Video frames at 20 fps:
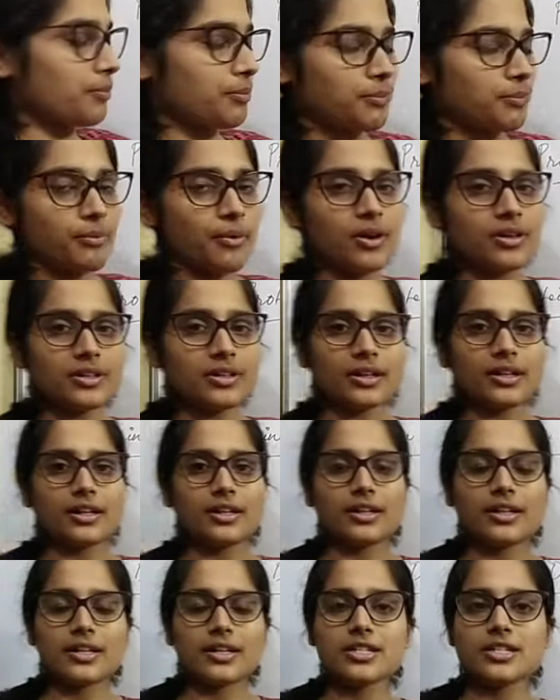what
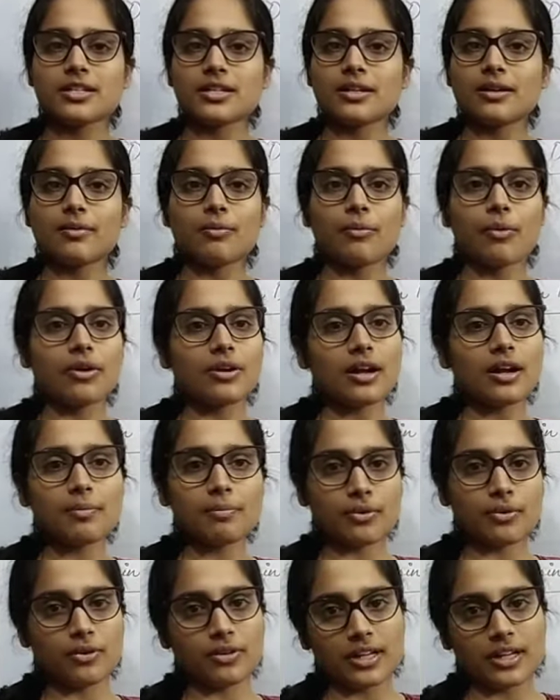are
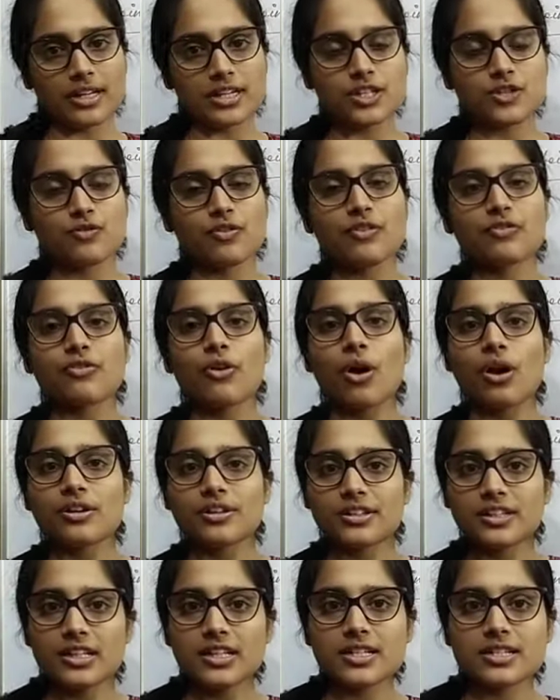proteins? We've
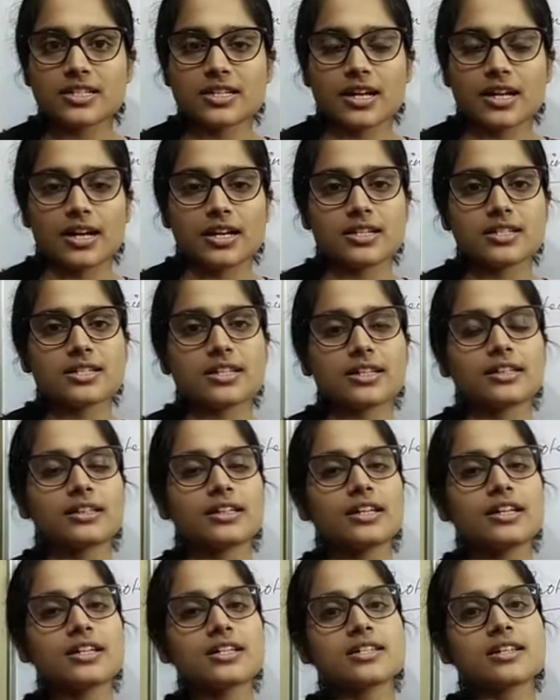already discussed.
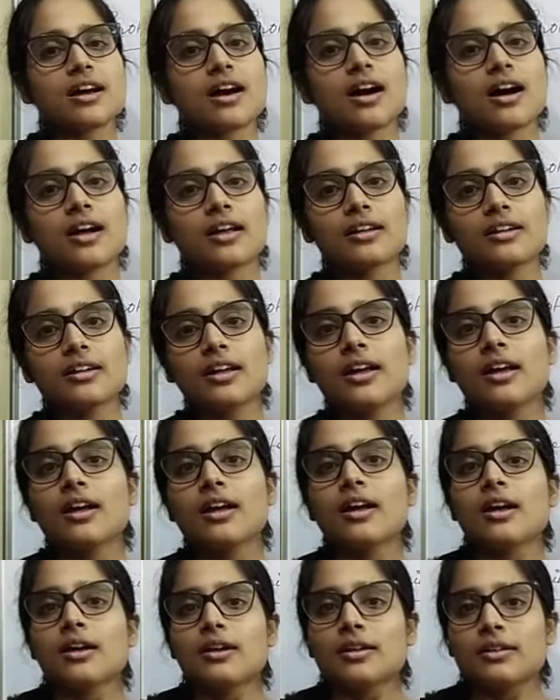These are
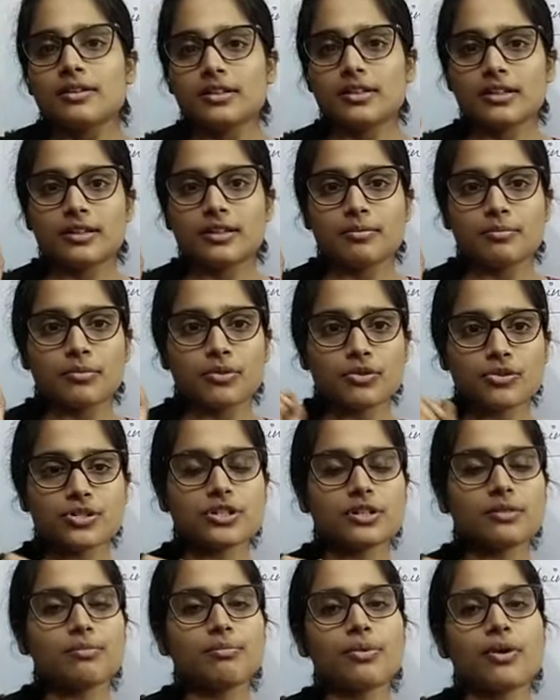the most
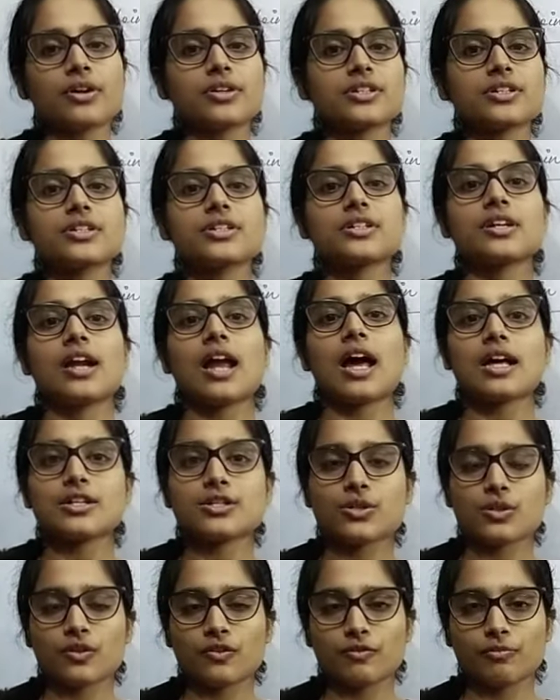important
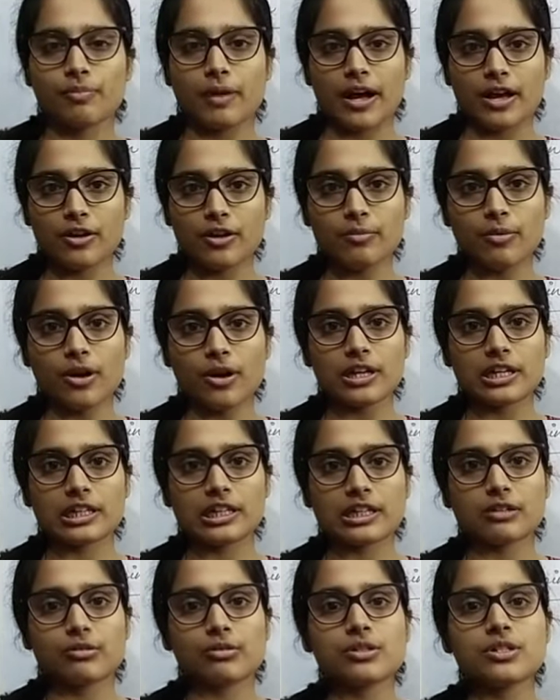class of
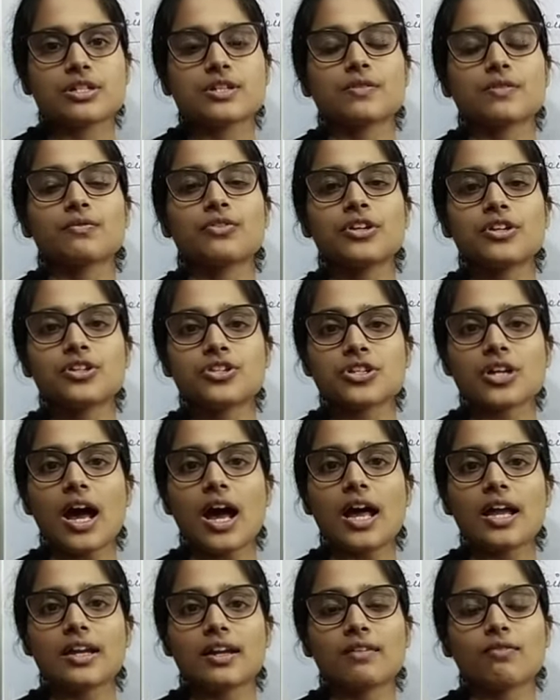biomolecules which
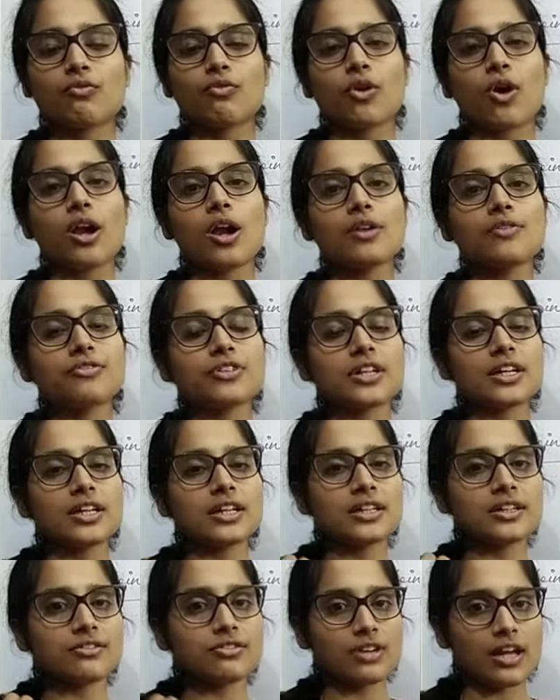are involved
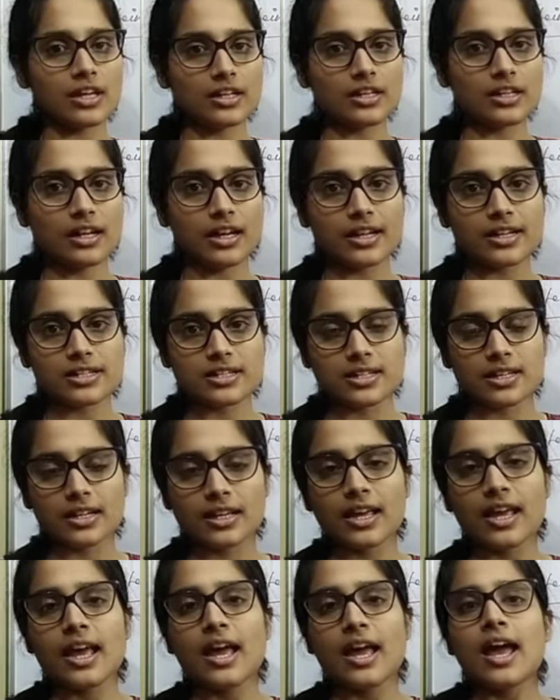in regulating
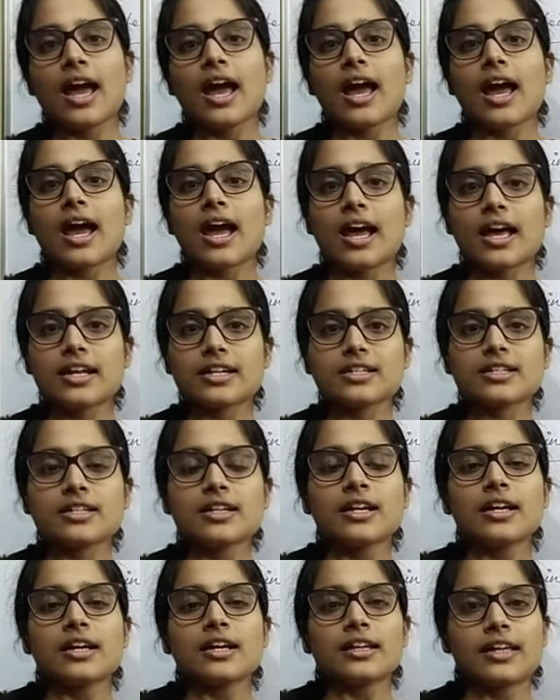and
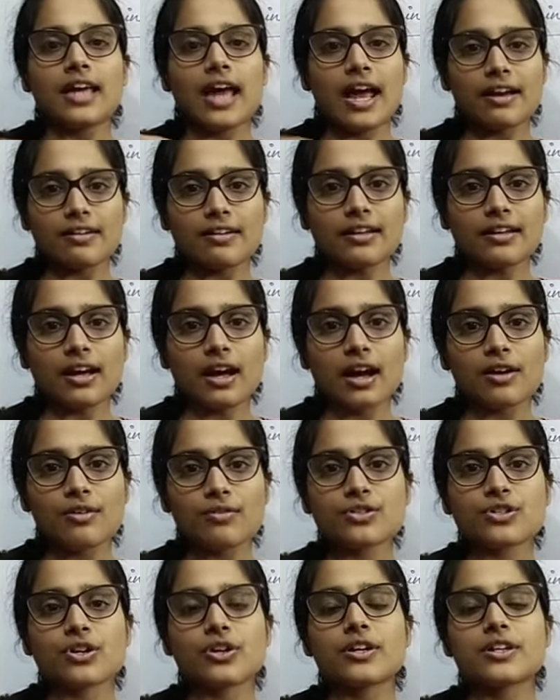carrying
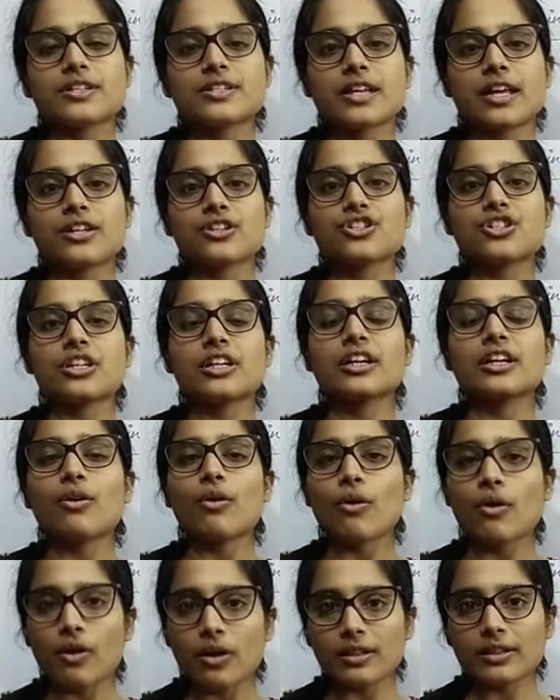out essentially
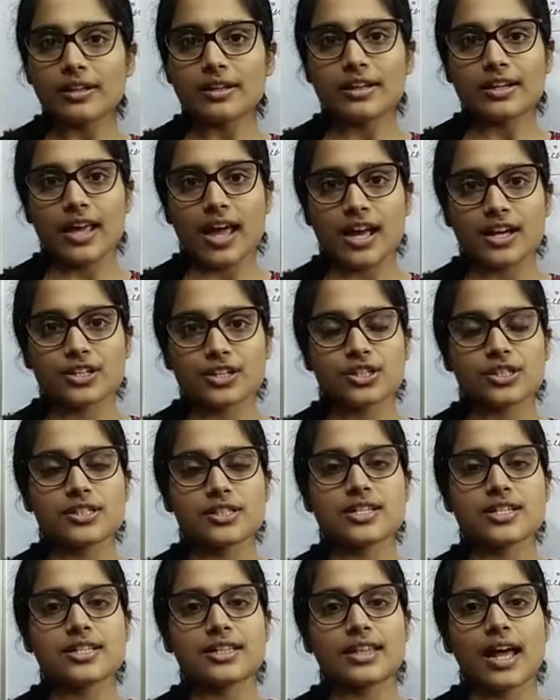all the
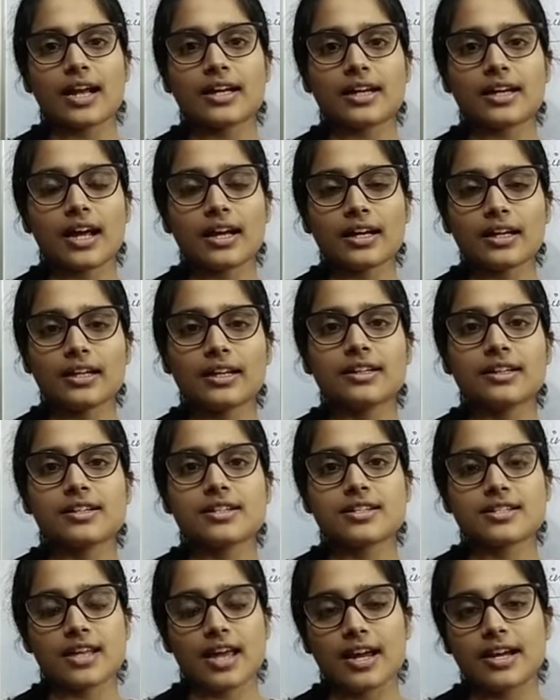reactions that occur
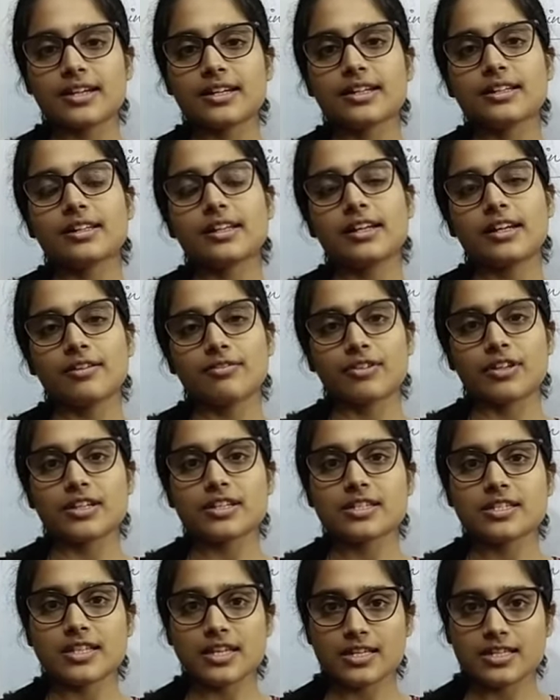inside the living
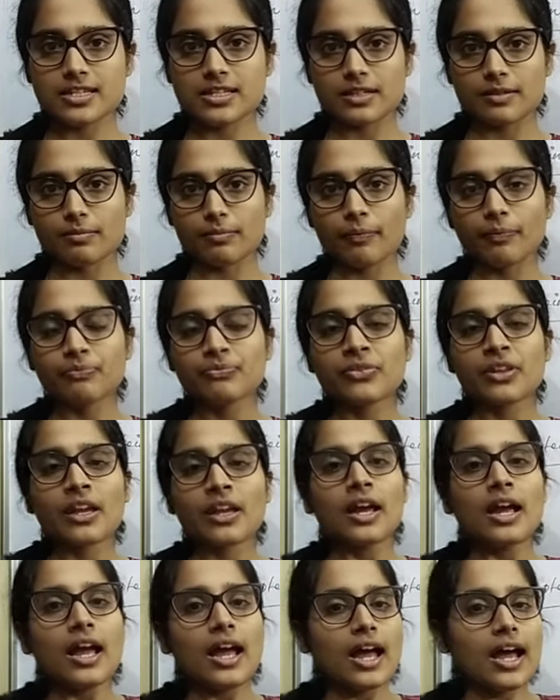system.
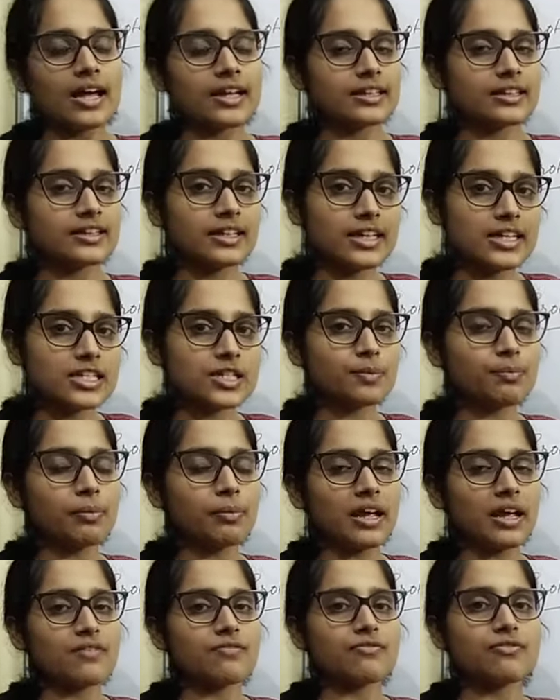And these
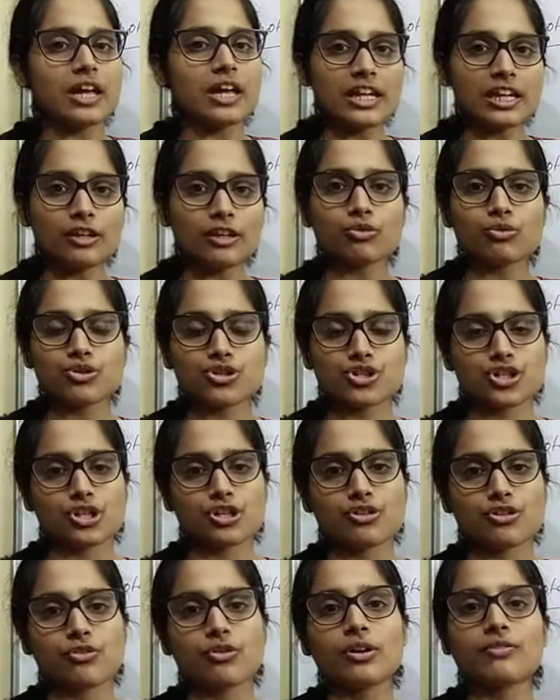play very crucial
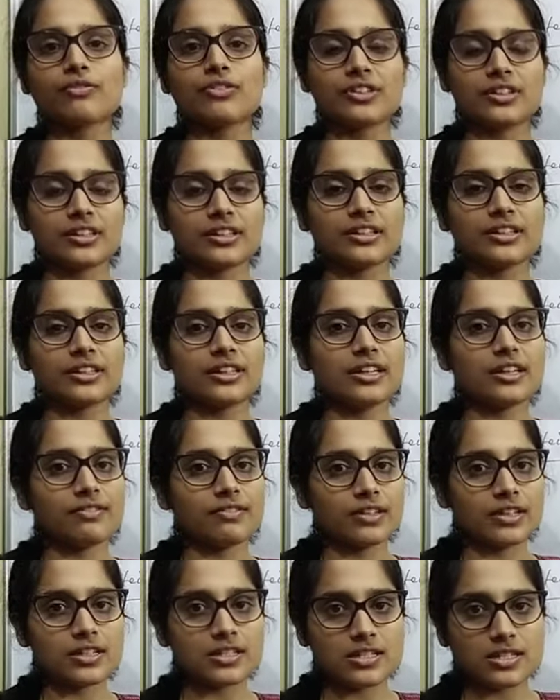role within the
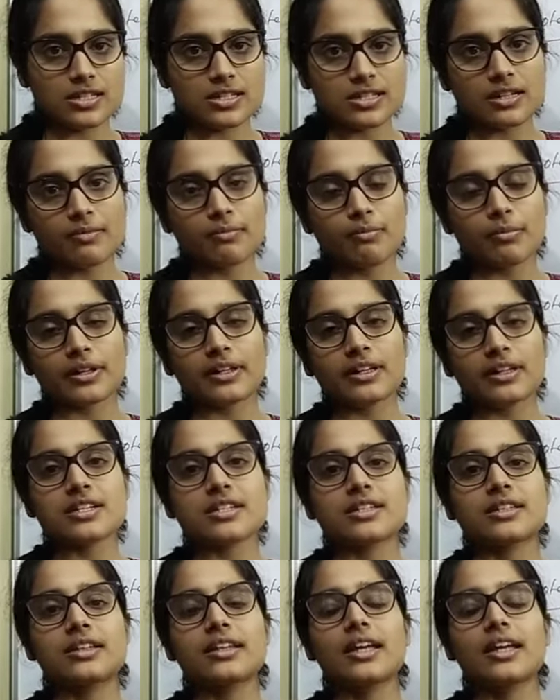living system
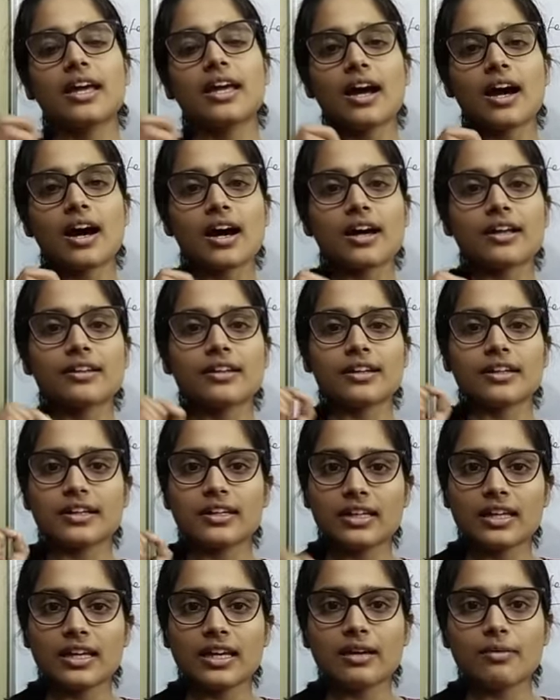because they are the
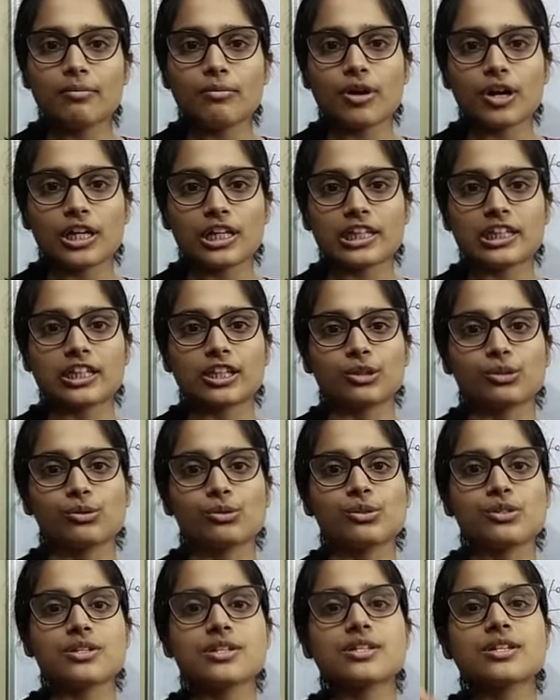key
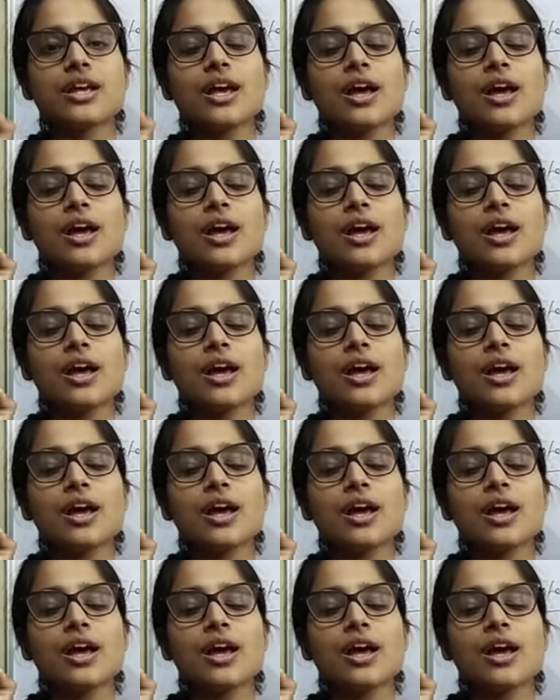molecules